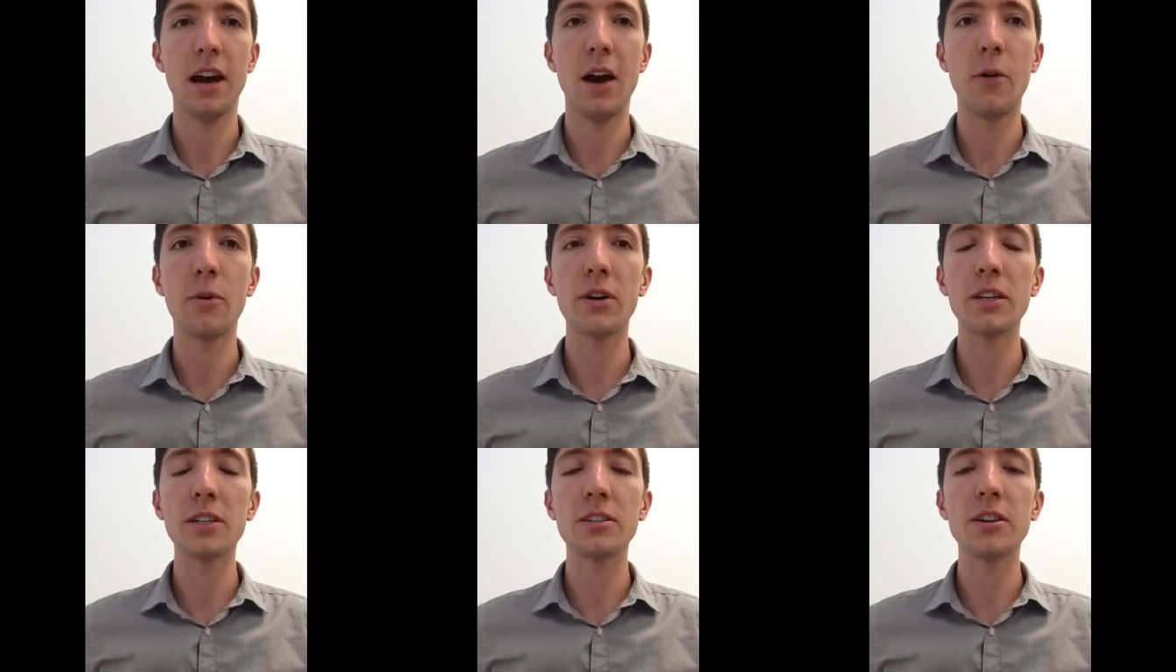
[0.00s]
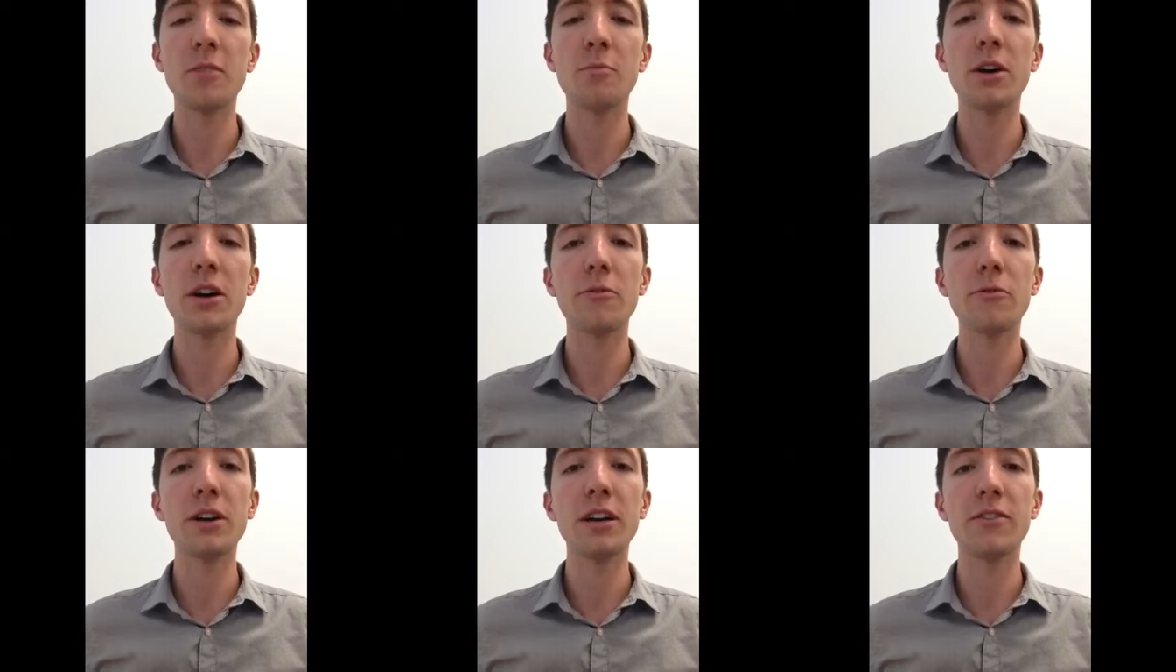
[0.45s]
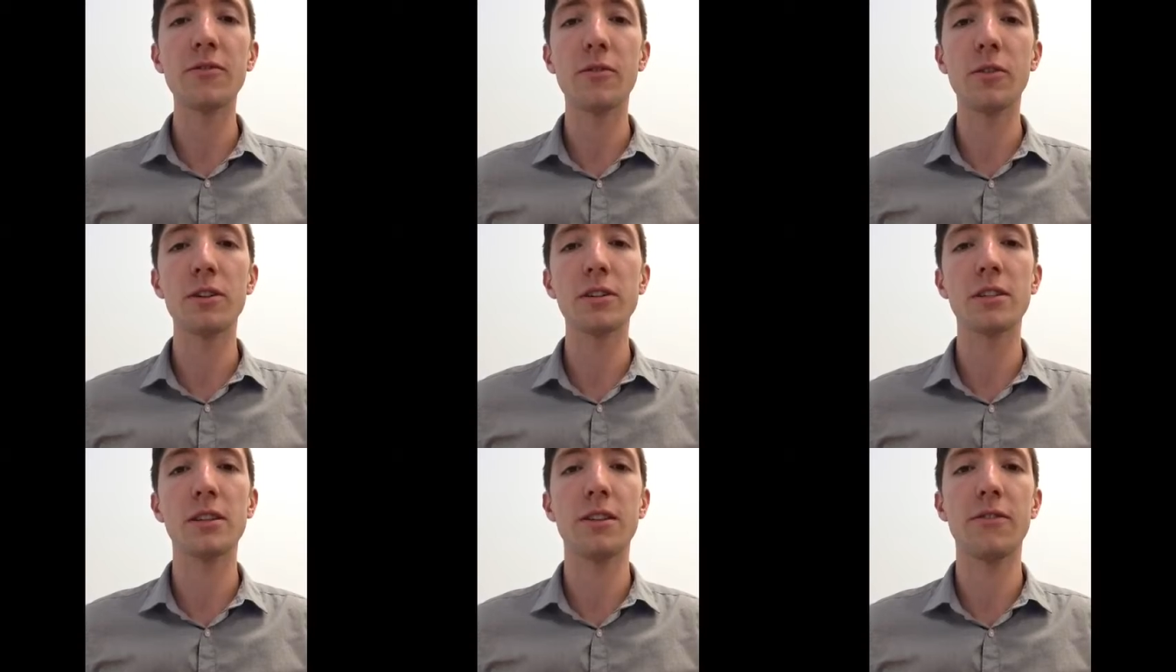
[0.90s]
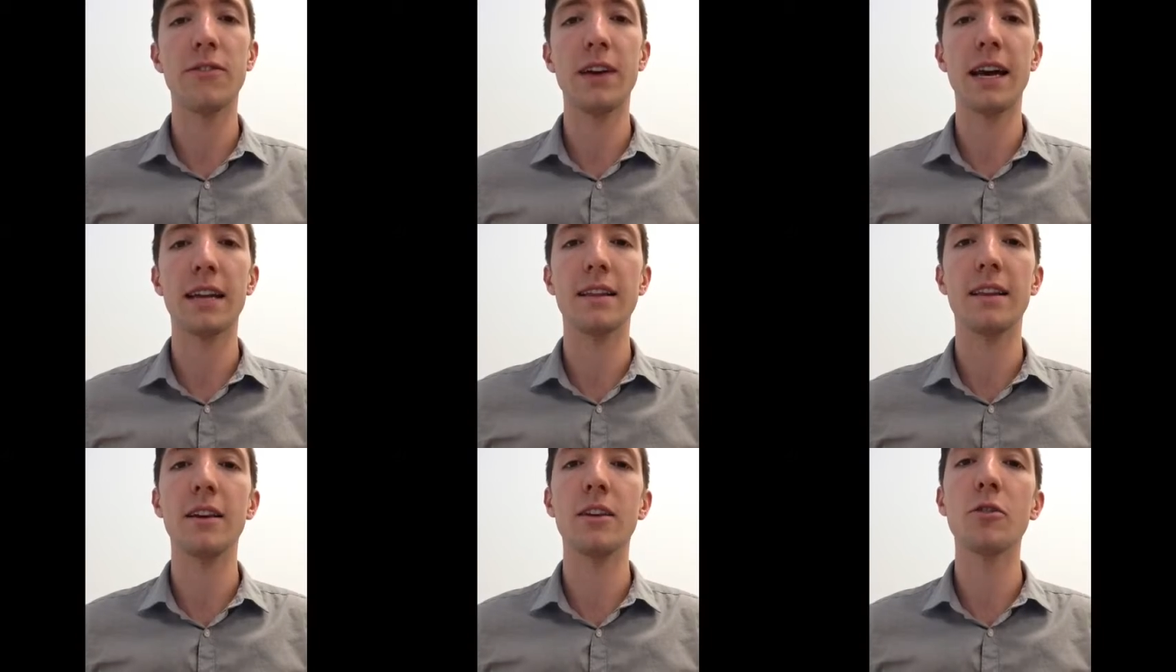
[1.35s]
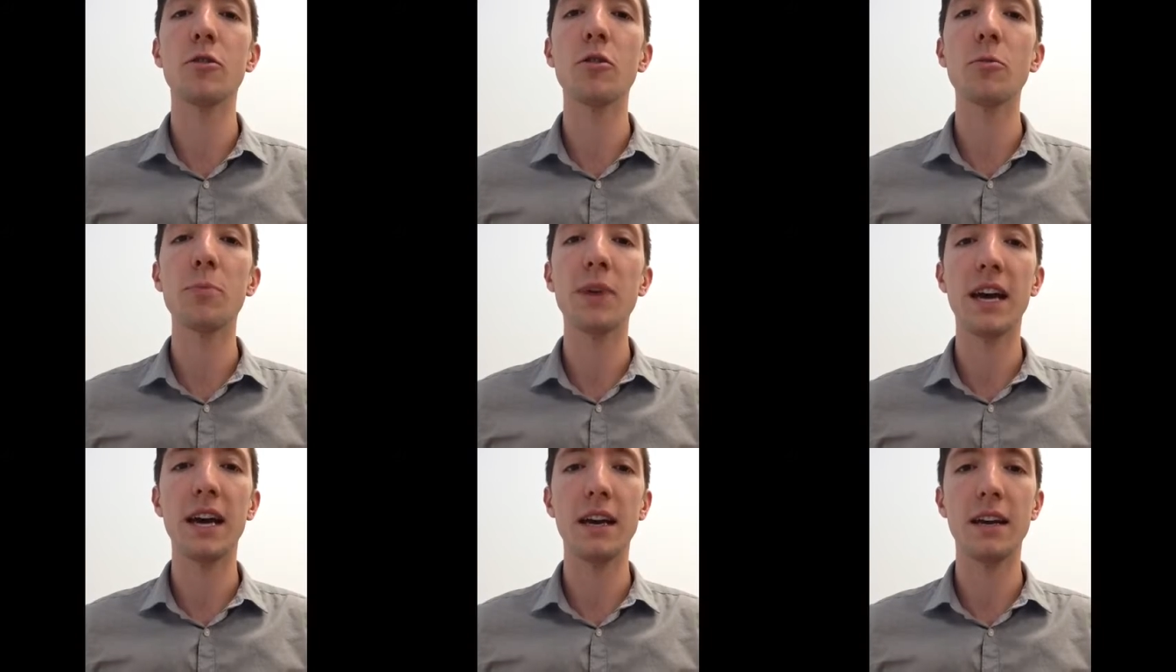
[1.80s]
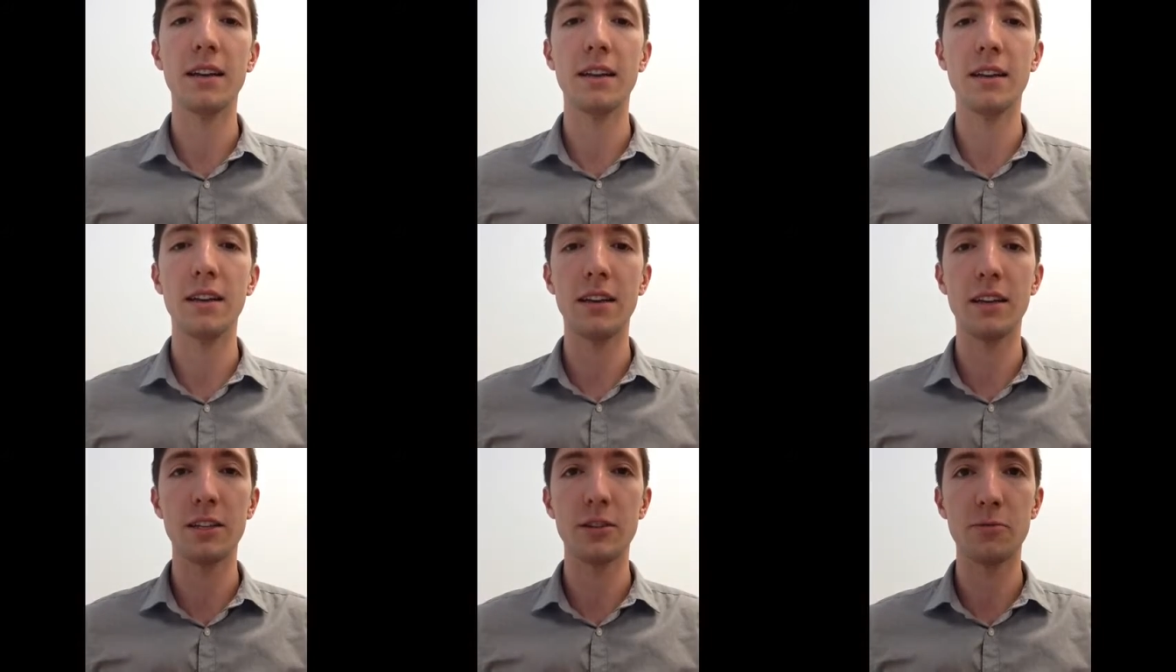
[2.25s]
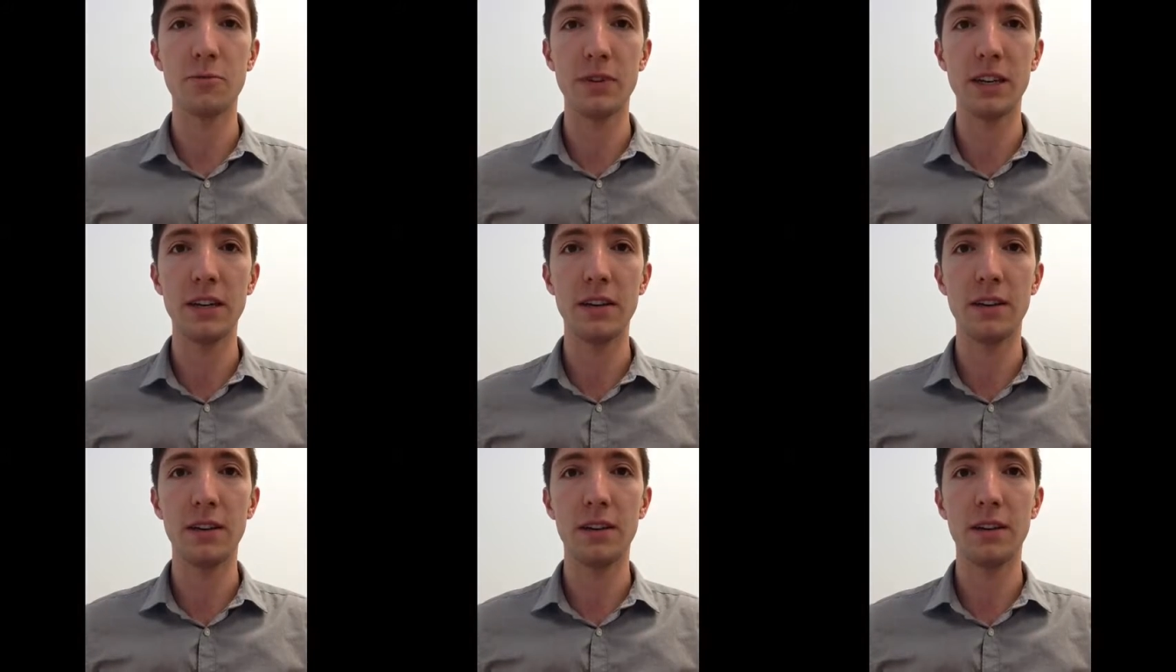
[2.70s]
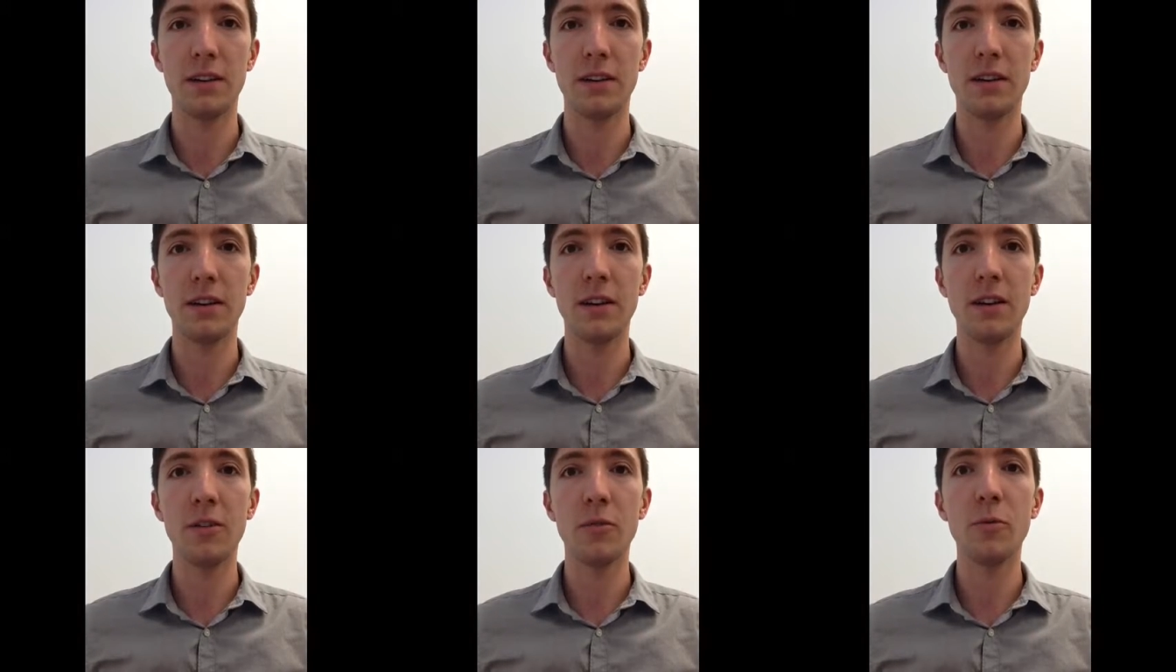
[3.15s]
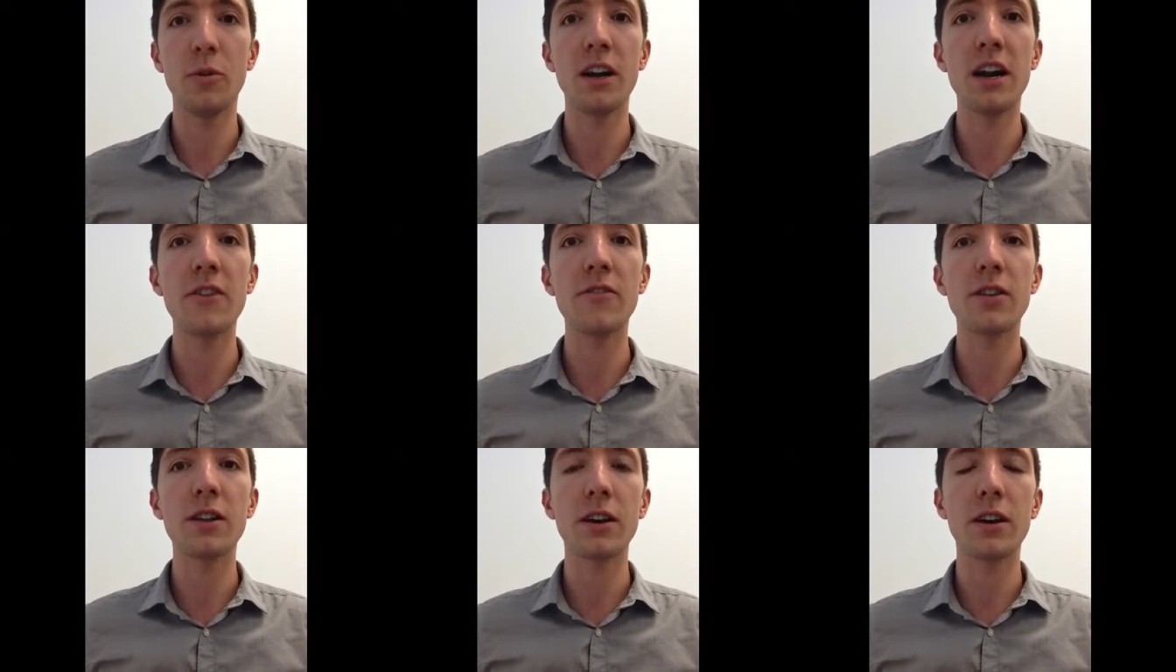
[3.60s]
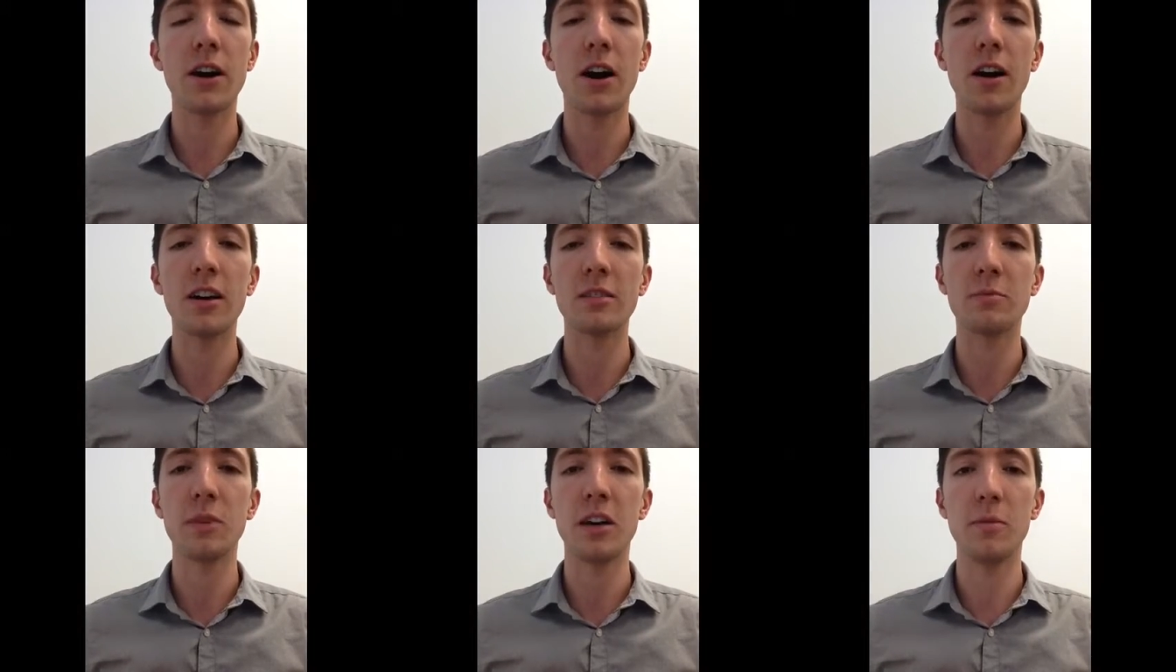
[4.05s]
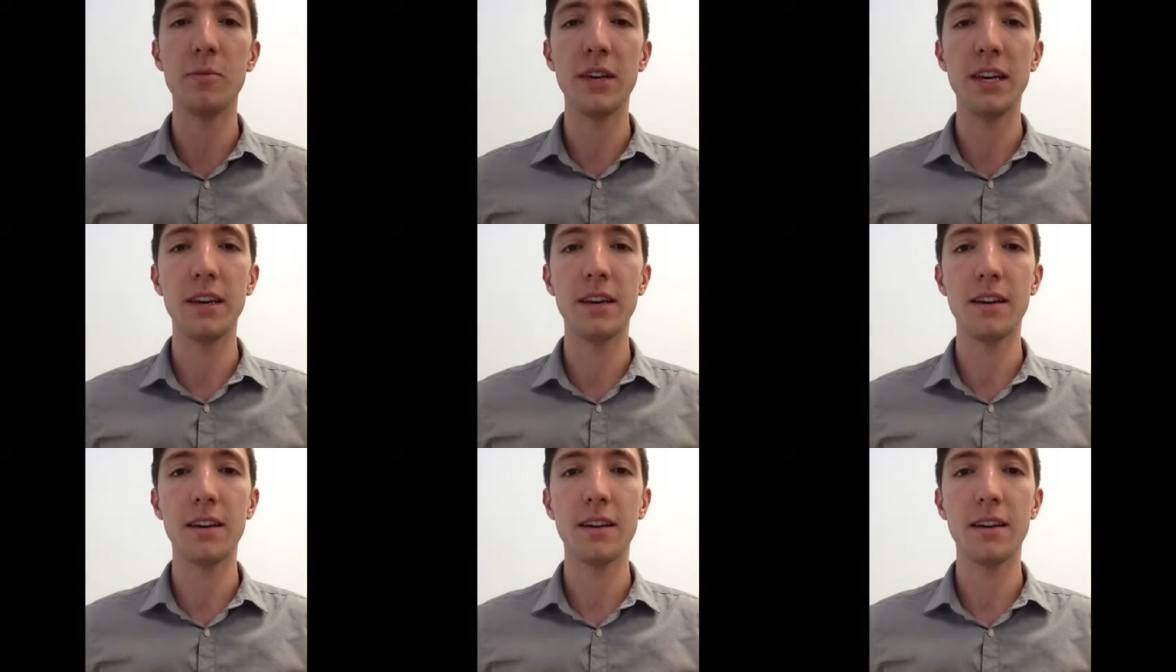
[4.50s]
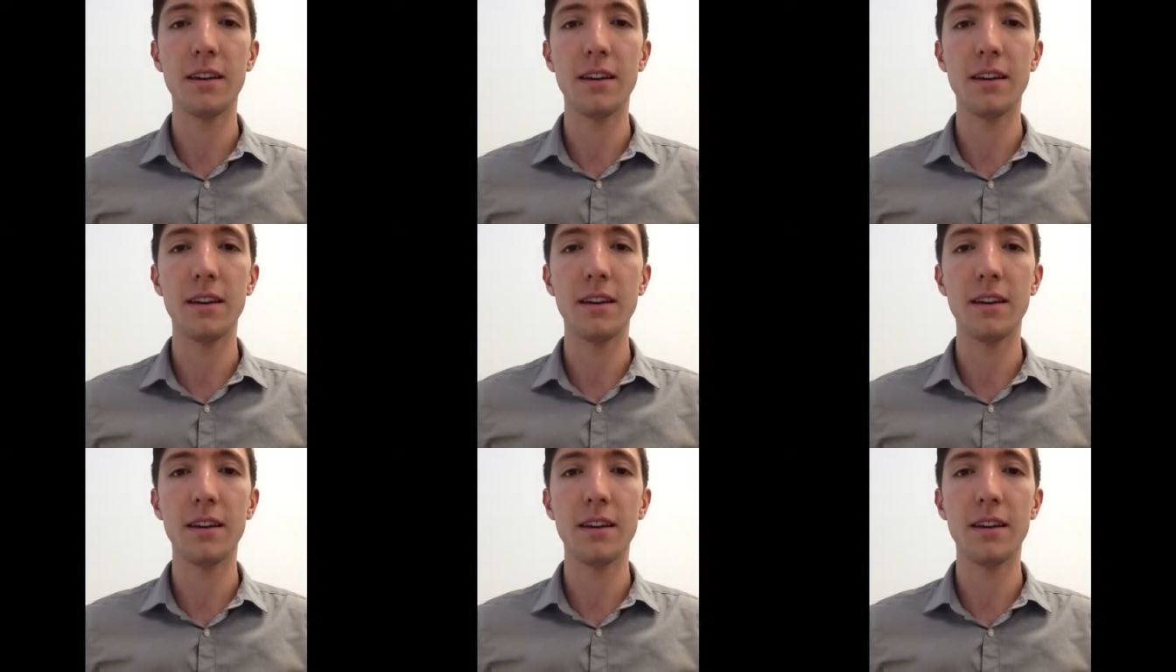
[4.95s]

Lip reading: I want to start by reinforcing the fact that your pain is real, whatever the cause may be,